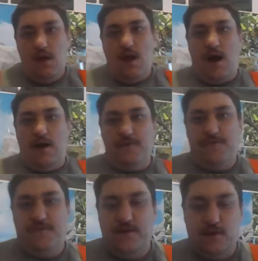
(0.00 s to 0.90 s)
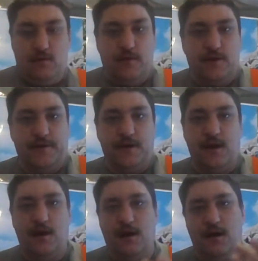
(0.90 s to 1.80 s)
I feel that
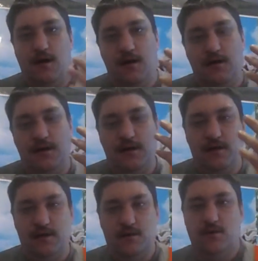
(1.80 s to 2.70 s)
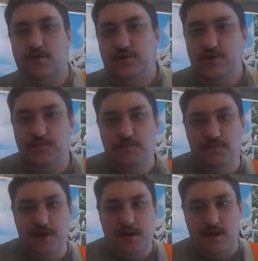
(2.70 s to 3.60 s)
you should
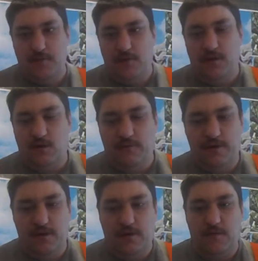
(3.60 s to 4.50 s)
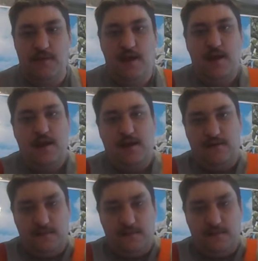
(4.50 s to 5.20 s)
be able to go on video games at any age.